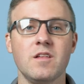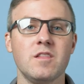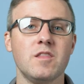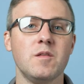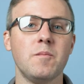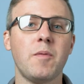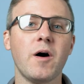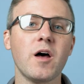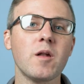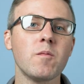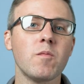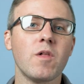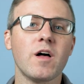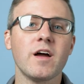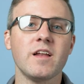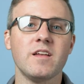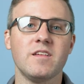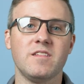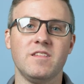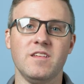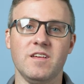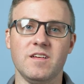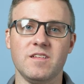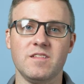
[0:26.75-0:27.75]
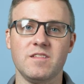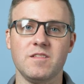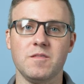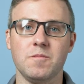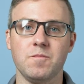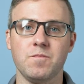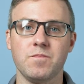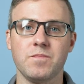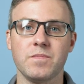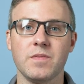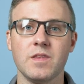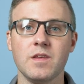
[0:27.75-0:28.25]
The bottom line is this.
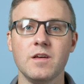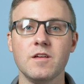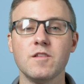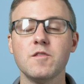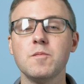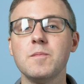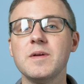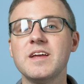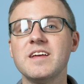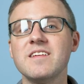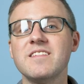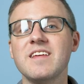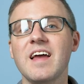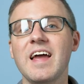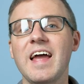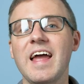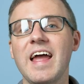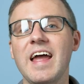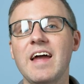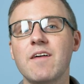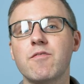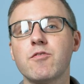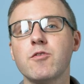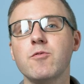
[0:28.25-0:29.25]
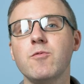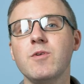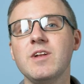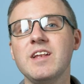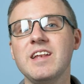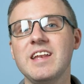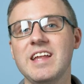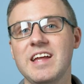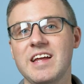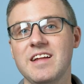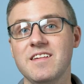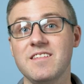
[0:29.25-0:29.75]
It's because
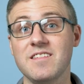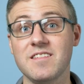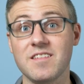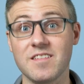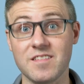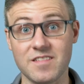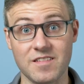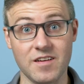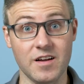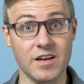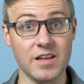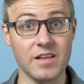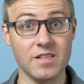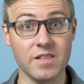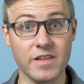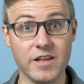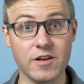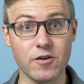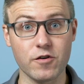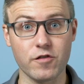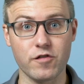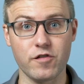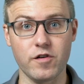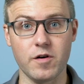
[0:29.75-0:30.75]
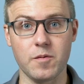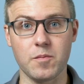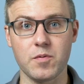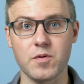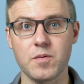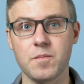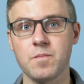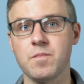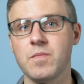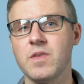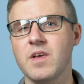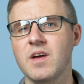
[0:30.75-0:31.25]
everyone needs to study leadership.
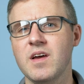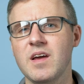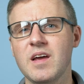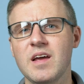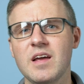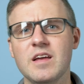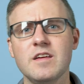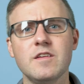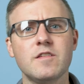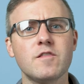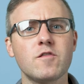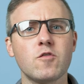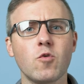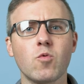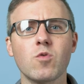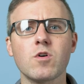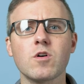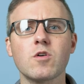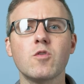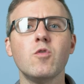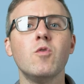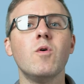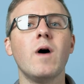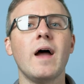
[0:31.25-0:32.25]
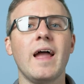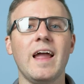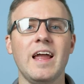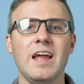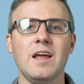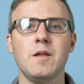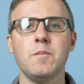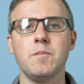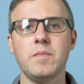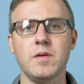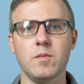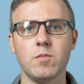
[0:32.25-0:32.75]
Historical
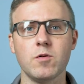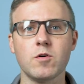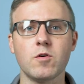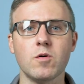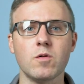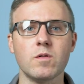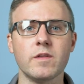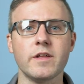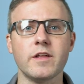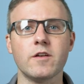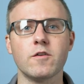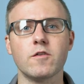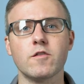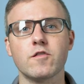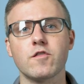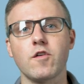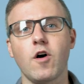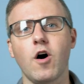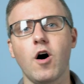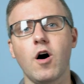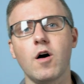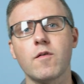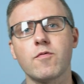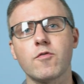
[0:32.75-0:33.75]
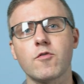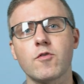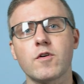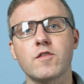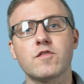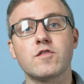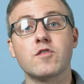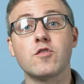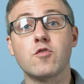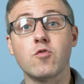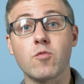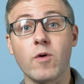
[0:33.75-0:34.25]
and biblical leaders offer
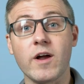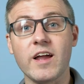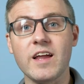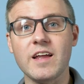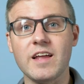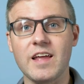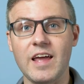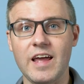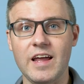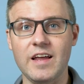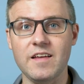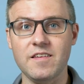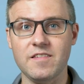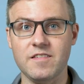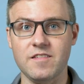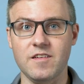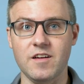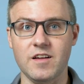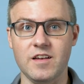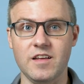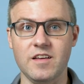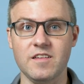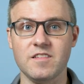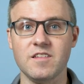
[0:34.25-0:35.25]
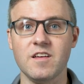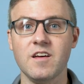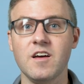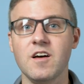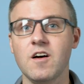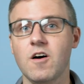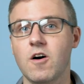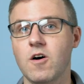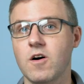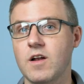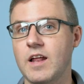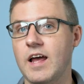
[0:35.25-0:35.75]
us great case studies
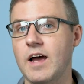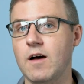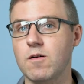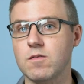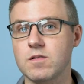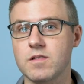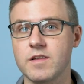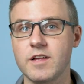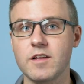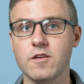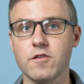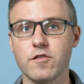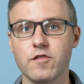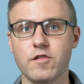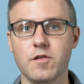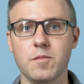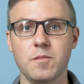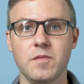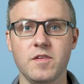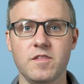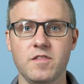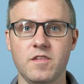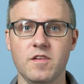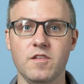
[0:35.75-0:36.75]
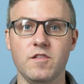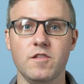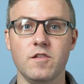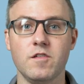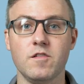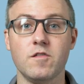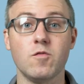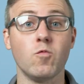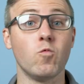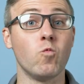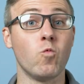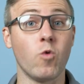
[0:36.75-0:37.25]
on how leadership
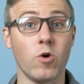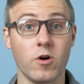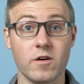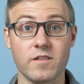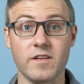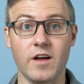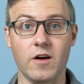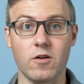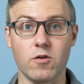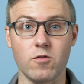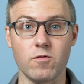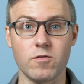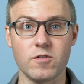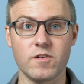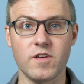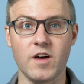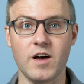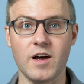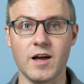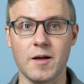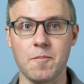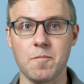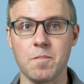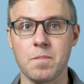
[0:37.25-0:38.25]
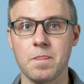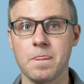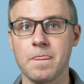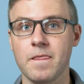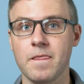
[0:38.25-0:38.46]
decisions worked out over time.